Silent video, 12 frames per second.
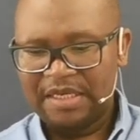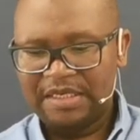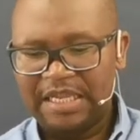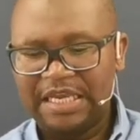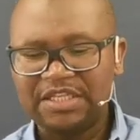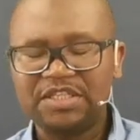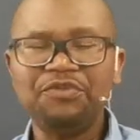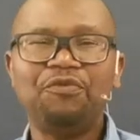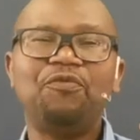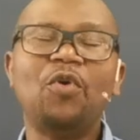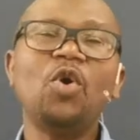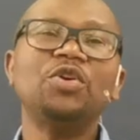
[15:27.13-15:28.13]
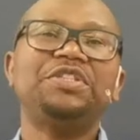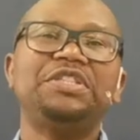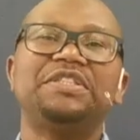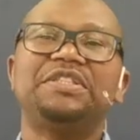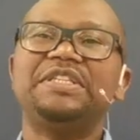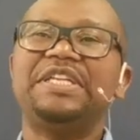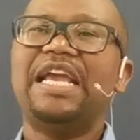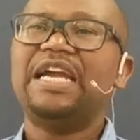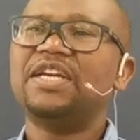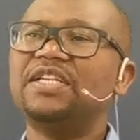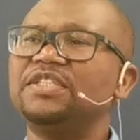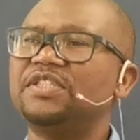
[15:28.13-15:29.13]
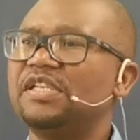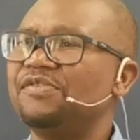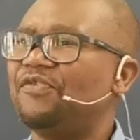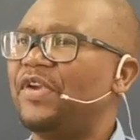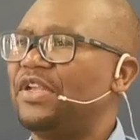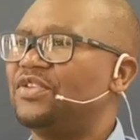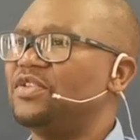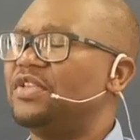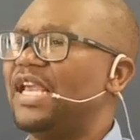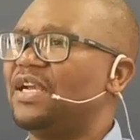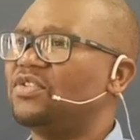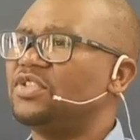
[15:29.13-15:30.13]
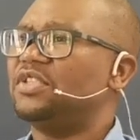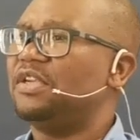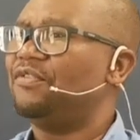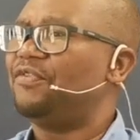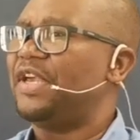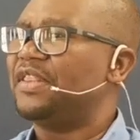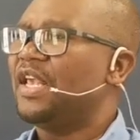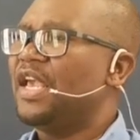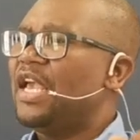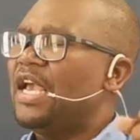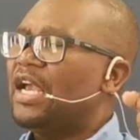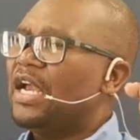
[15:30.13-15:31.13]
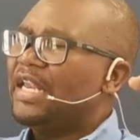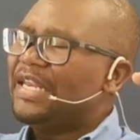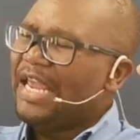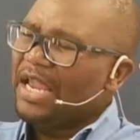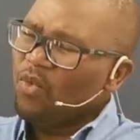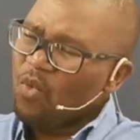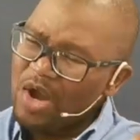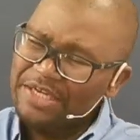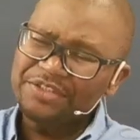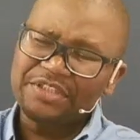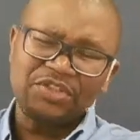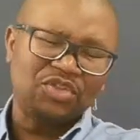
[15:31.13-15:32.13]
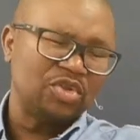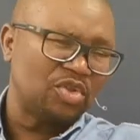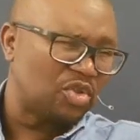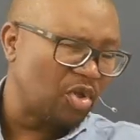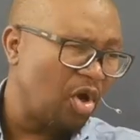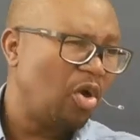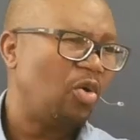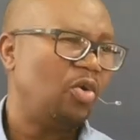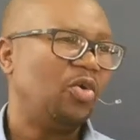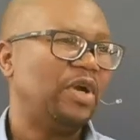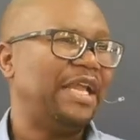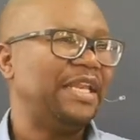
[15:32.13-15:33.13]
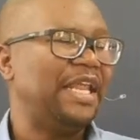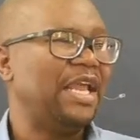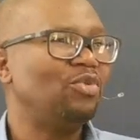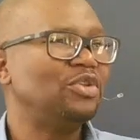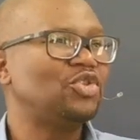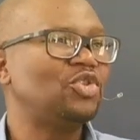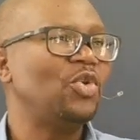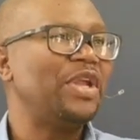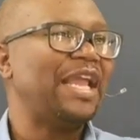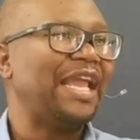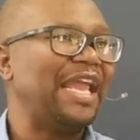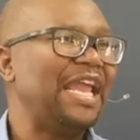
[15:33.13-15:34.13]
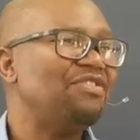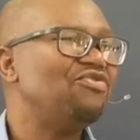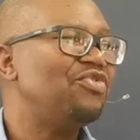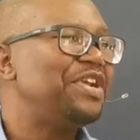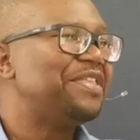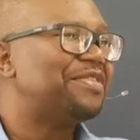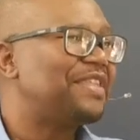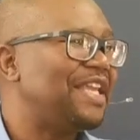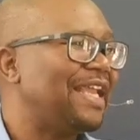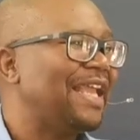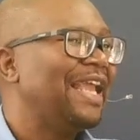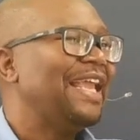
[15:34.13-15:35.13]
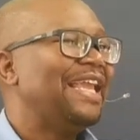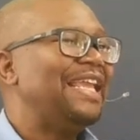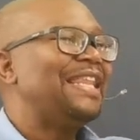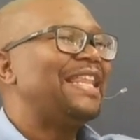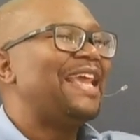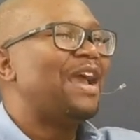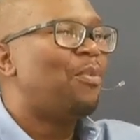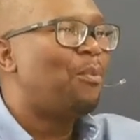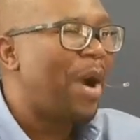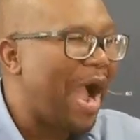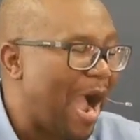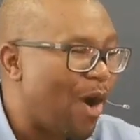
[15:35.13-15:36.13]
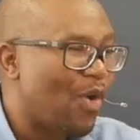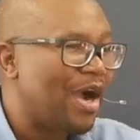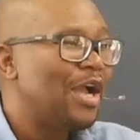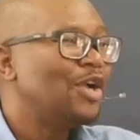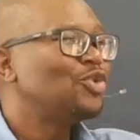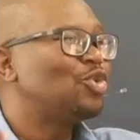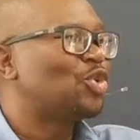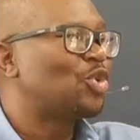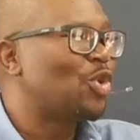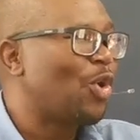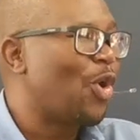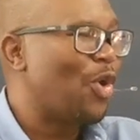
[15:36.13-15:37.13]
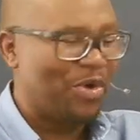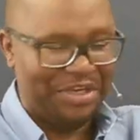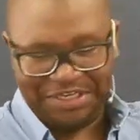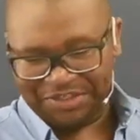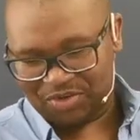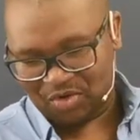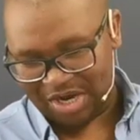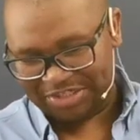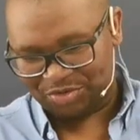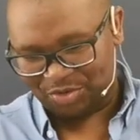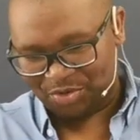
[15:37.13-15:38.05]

They devoted their Christian faith to their Christian faith. They wanted to grow, and they were doing everything in their power to grow in Christ.